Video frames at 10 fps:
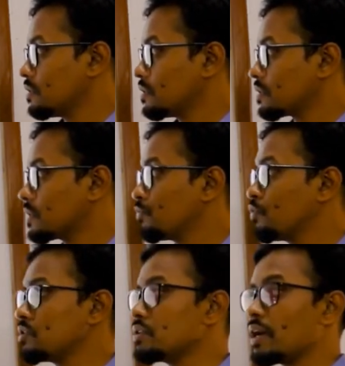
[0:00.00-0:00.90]
The
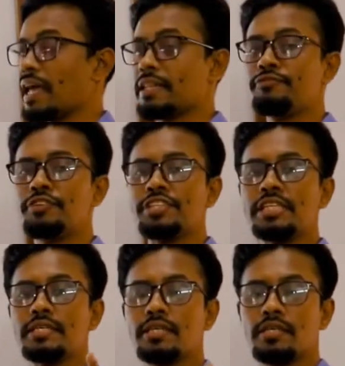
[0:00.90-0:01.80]
word
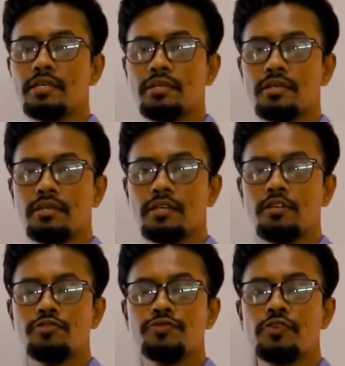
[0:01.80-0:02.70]
aliphatic
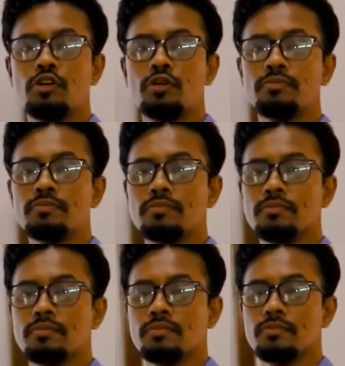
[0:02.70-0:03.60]
comes from
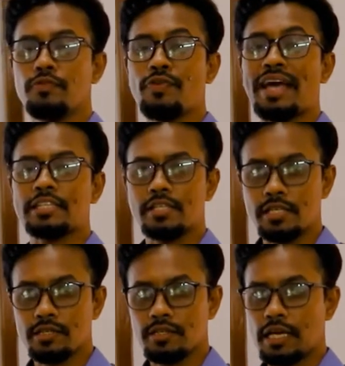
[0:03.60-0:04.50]

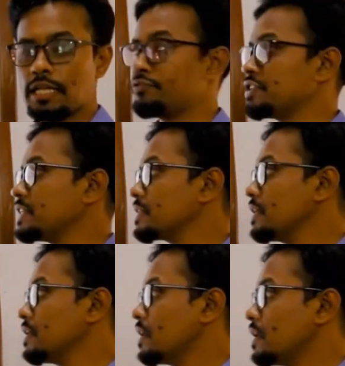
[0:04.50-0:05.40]
fat. Aliphatic,
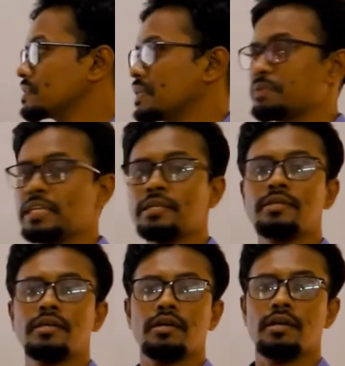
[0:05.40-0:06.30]
something
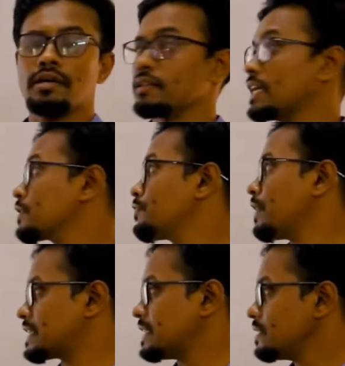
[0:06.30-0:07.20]
like
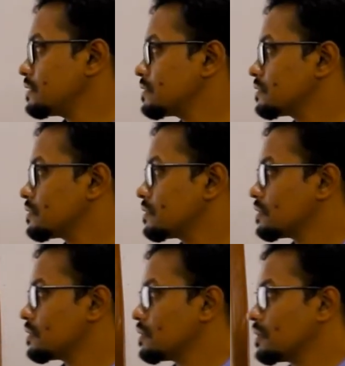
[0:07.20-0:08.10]
fatty,
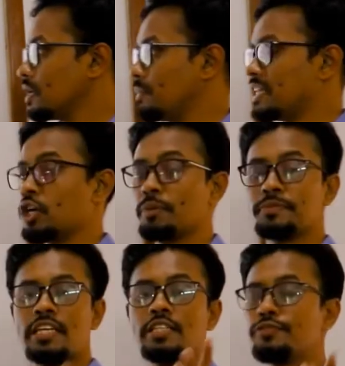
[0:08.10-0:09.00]
mainly
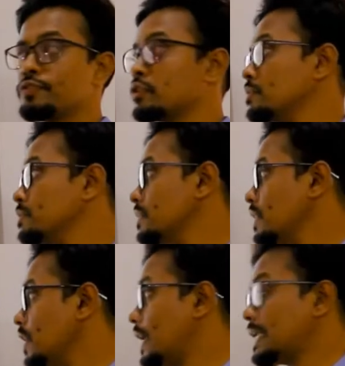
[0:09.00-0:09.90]
obtained from
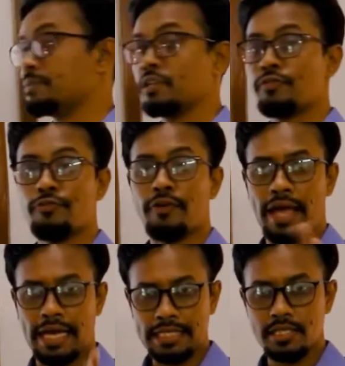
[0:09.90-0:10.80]
animal
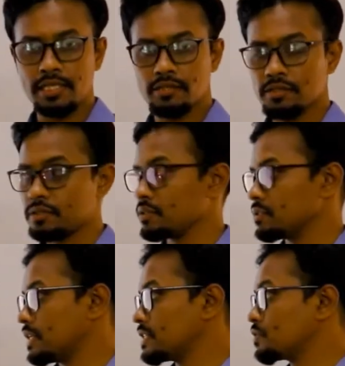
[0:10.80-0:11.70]
fat.
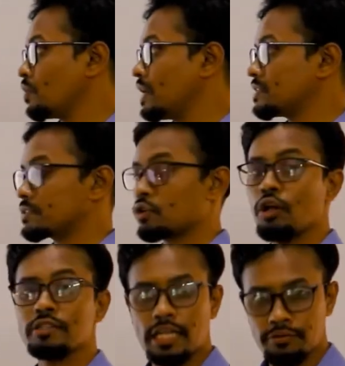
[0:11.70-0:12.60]
That is why it is
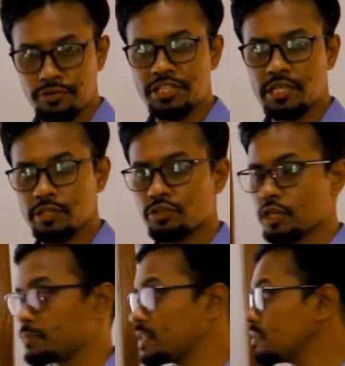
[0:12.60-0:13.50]
called aliphatic
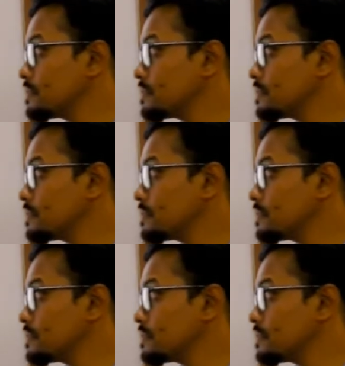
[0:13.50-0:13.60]
hydrocarbon.